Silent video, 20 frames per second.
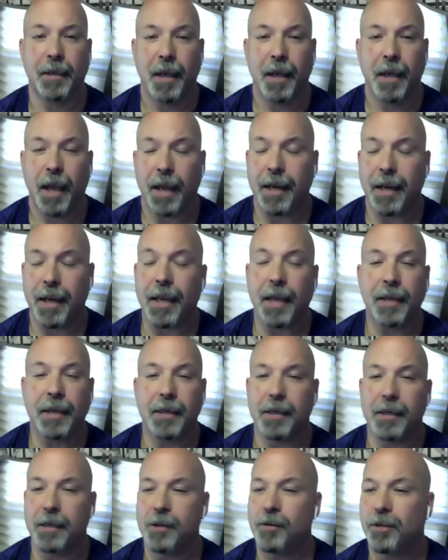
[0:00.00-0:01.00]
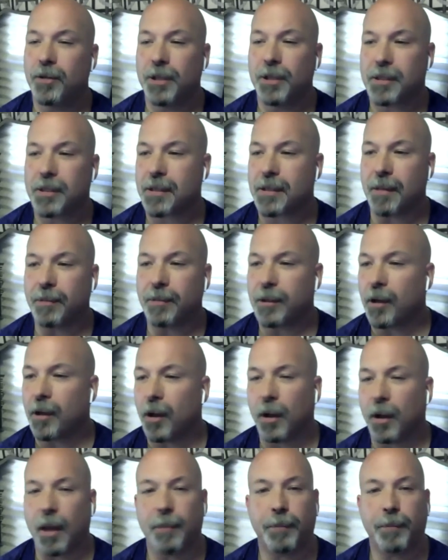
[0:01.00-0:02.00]
And and you just summed it
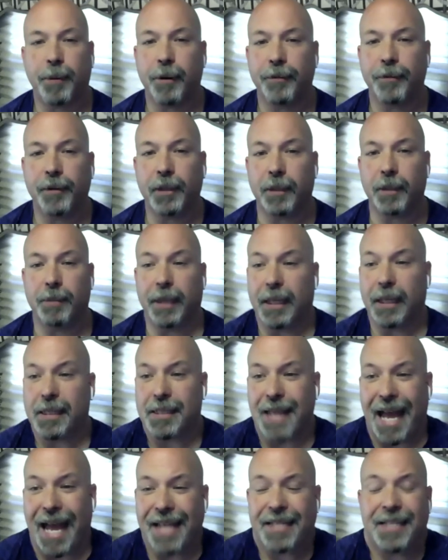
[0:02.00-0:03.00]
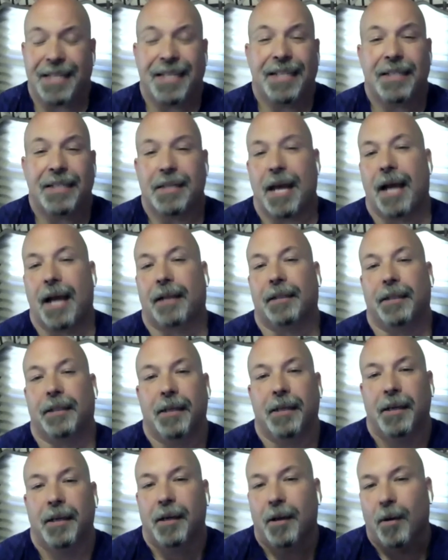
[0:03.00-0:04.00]
all up perfectly because that's exactly
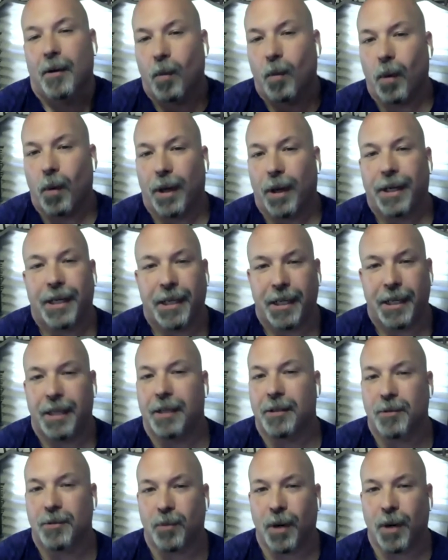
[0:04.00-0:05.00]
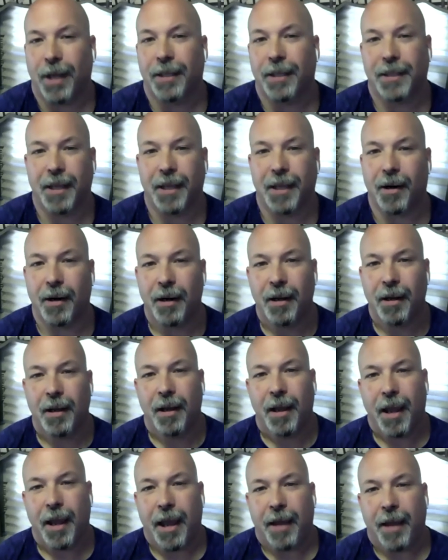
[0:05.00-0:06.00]
what it is right there.
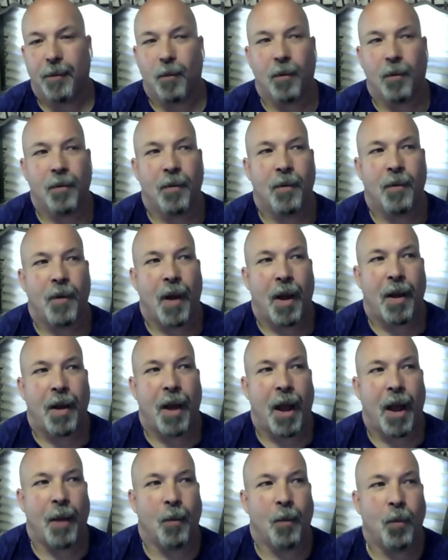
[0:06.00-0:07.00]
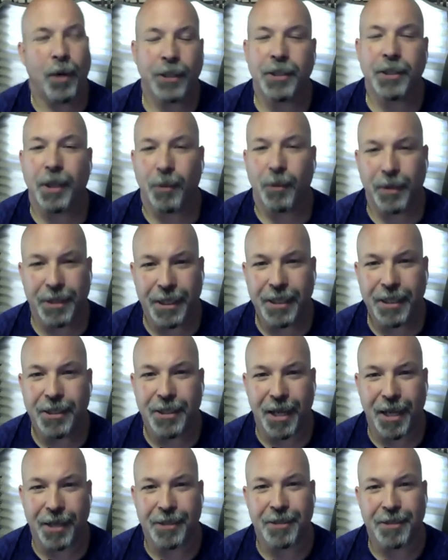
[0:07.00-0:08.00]
And I wish they would teach
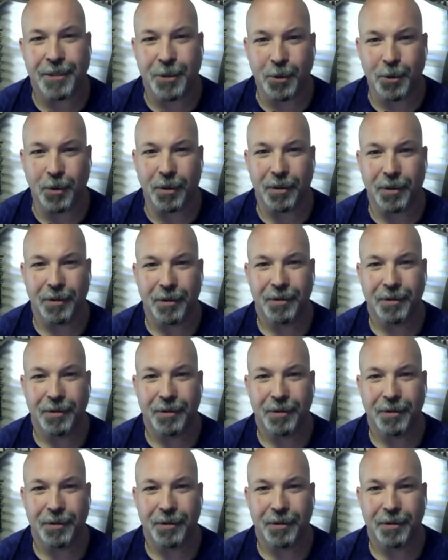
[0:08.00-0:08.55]
that in school.